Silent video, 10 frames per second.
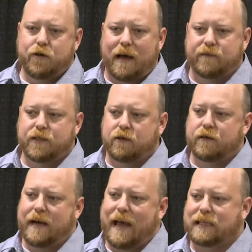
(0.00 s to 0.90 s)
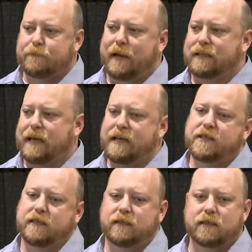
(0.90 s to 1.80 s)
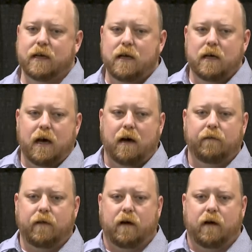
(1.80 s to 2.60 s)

you have certain expectations of